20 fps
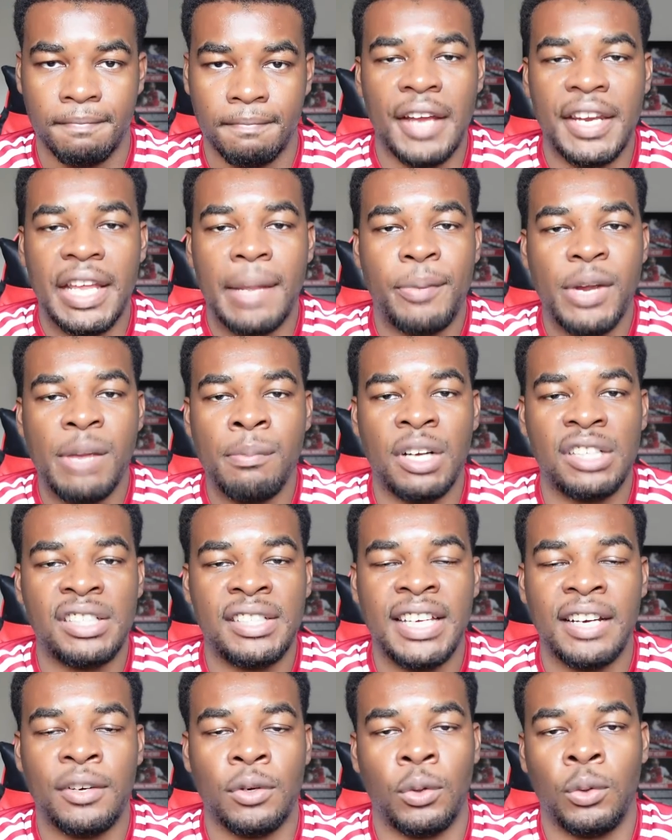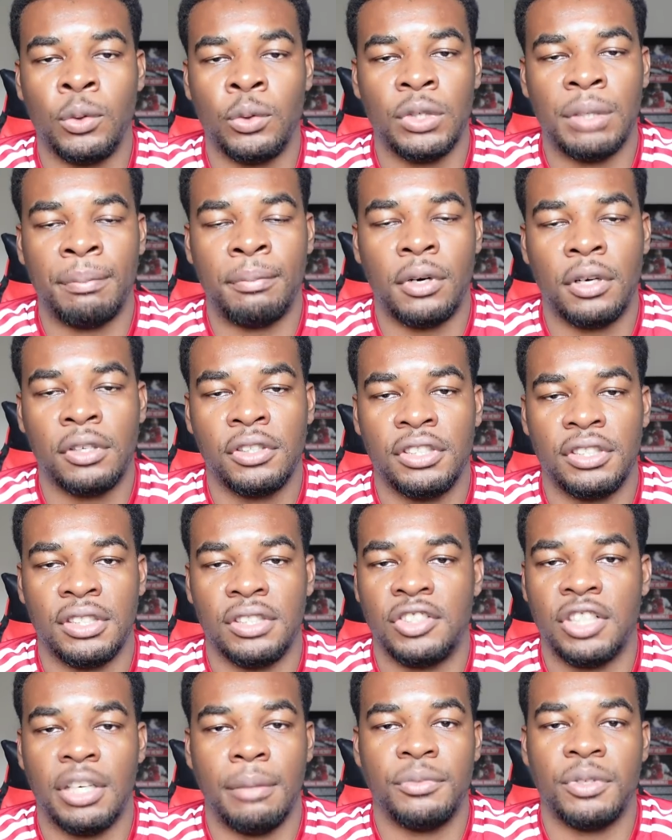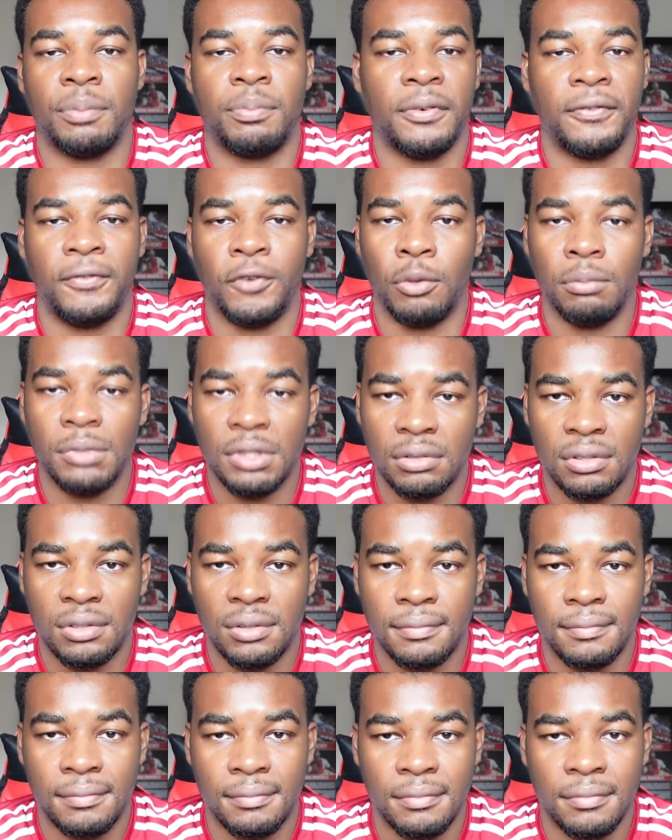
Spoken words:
And they pretty much tick all the boxes in terms of performance.